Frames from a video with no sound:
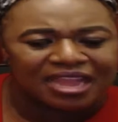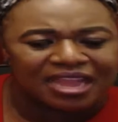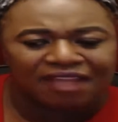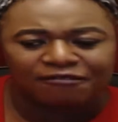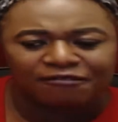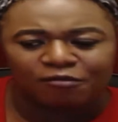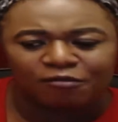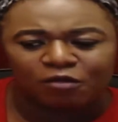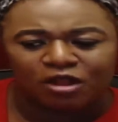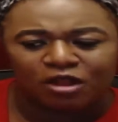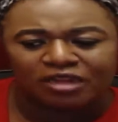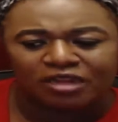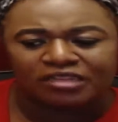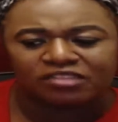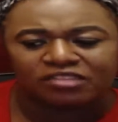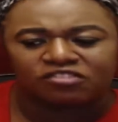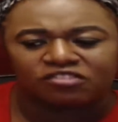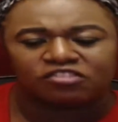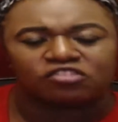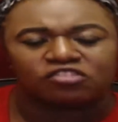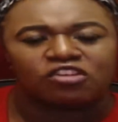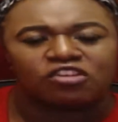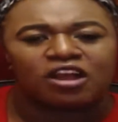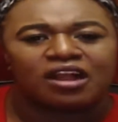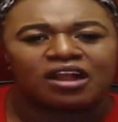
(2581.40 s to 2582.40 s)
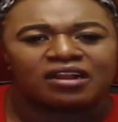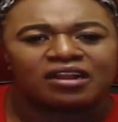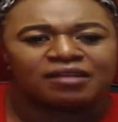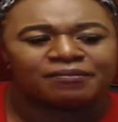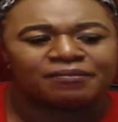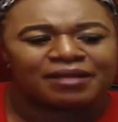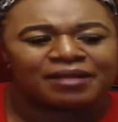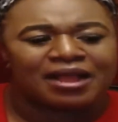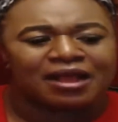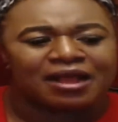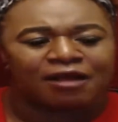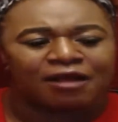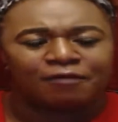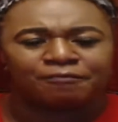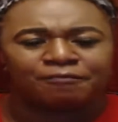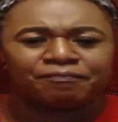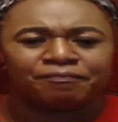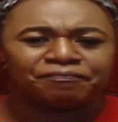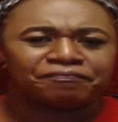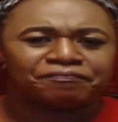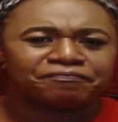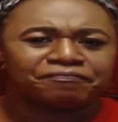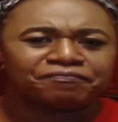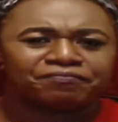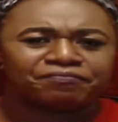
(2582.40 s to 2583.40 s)
I've wanted to talk about
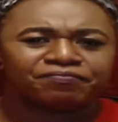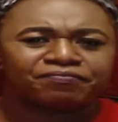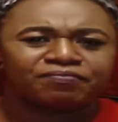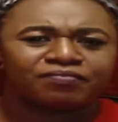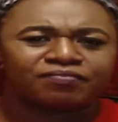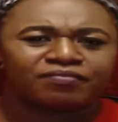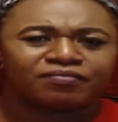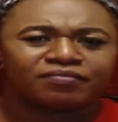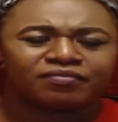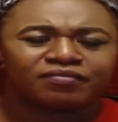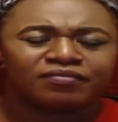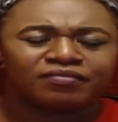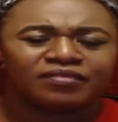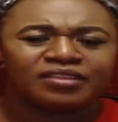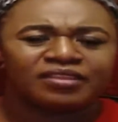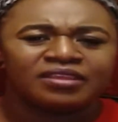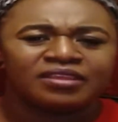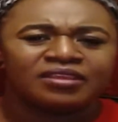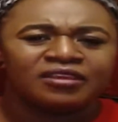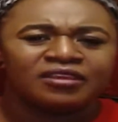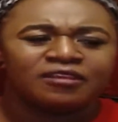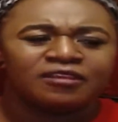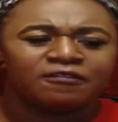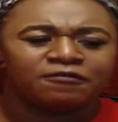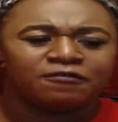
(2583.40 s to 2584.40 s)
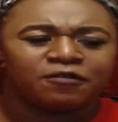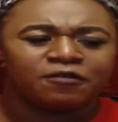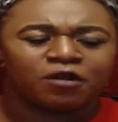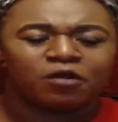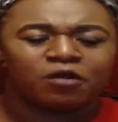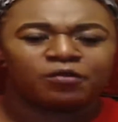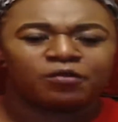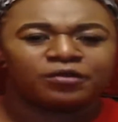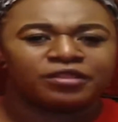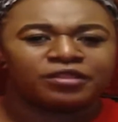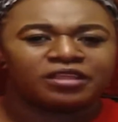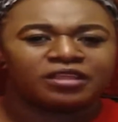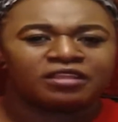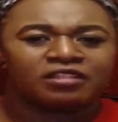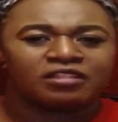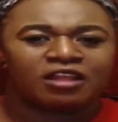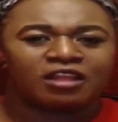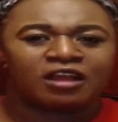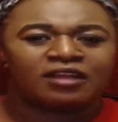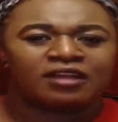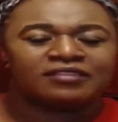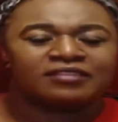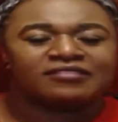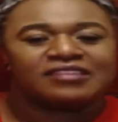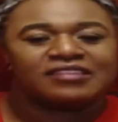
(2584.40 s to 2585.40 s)
for a really
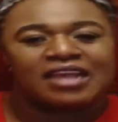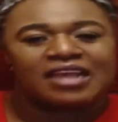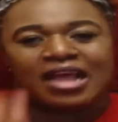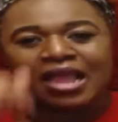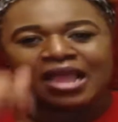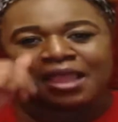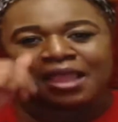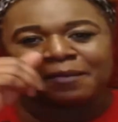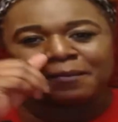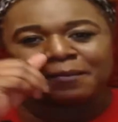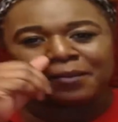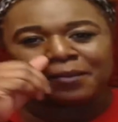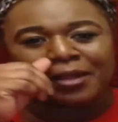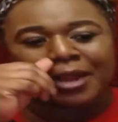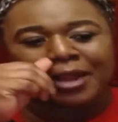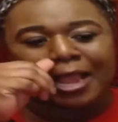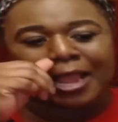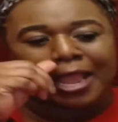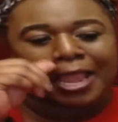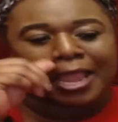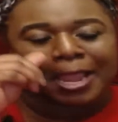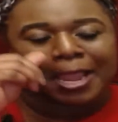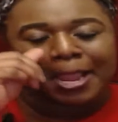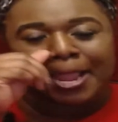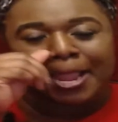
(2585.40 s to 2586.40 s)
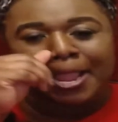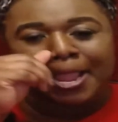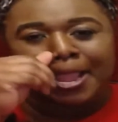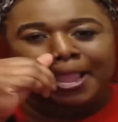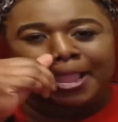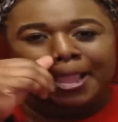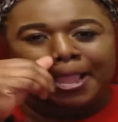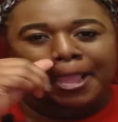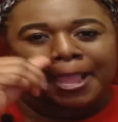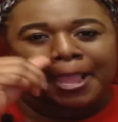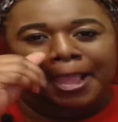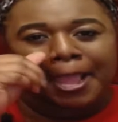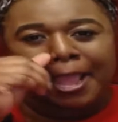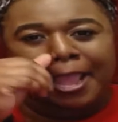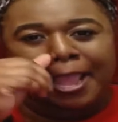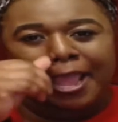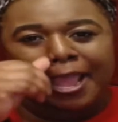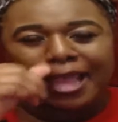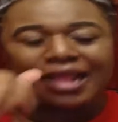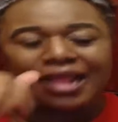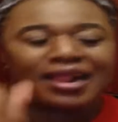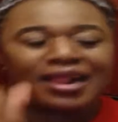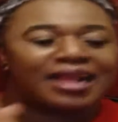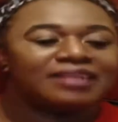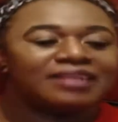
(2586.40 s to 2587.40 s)
long time, but I
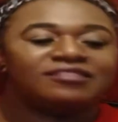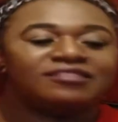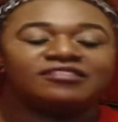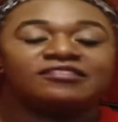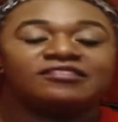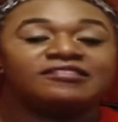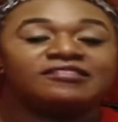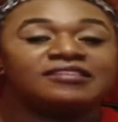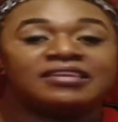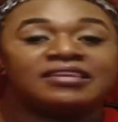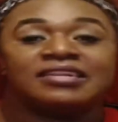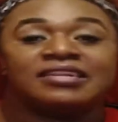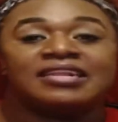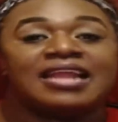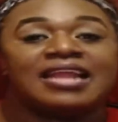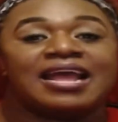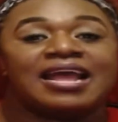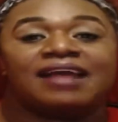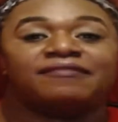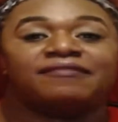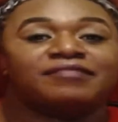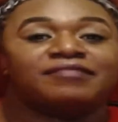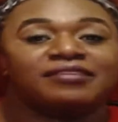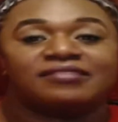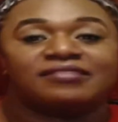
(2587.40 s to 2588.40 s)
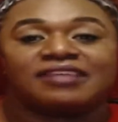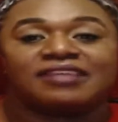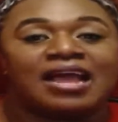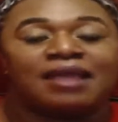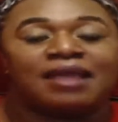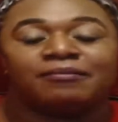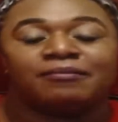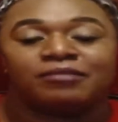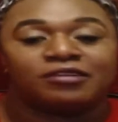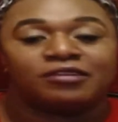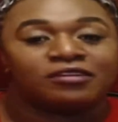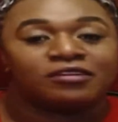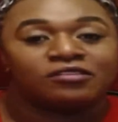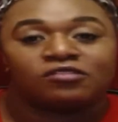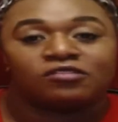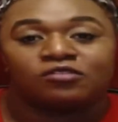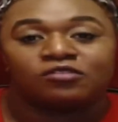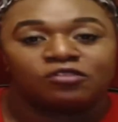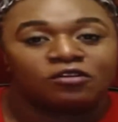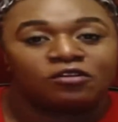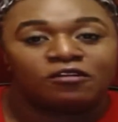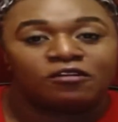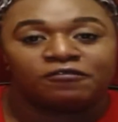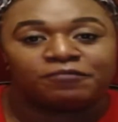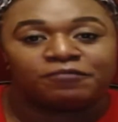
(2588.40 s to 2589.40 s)
just didn't have the time because
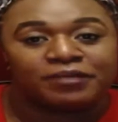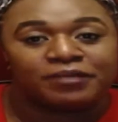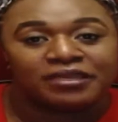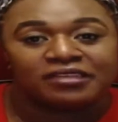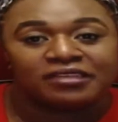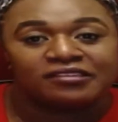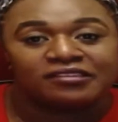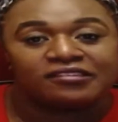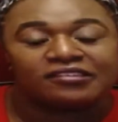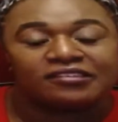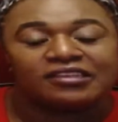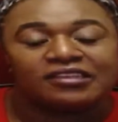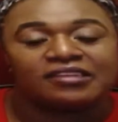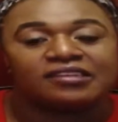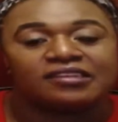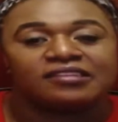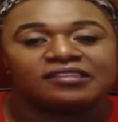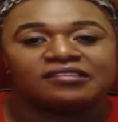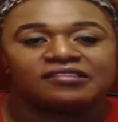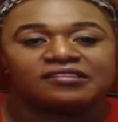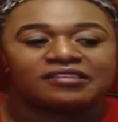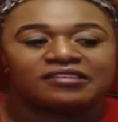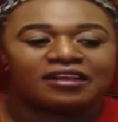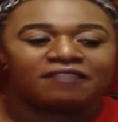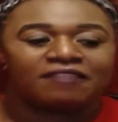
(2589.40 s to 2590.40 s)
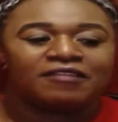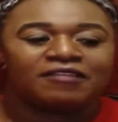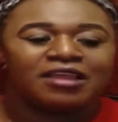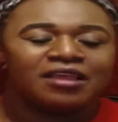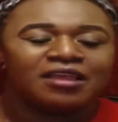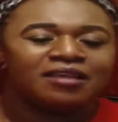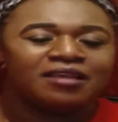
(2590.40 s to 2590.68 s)
of being sick and stuff.